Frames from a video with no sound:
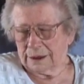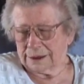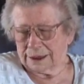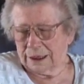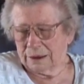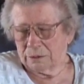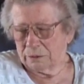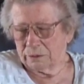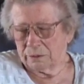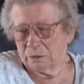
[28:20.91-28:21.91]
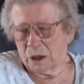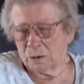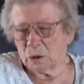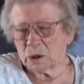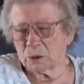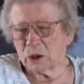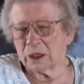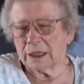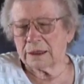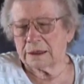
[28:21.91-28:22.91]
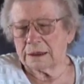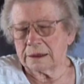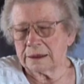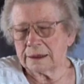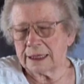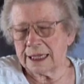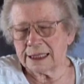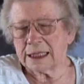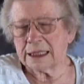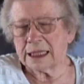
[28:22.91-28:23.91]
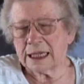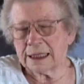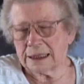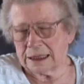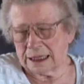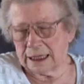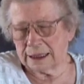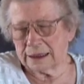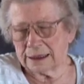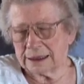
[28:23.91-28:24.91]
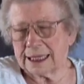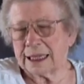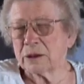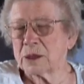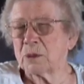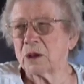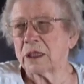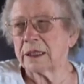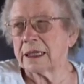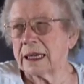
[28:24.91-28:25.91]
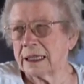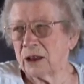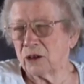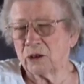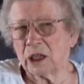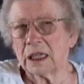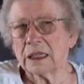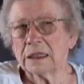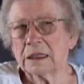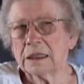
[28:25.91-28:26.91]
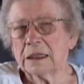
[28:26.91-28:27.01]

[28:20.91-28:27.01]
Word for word: let's see, Mama was born in 1899 and Daddy was born in 93,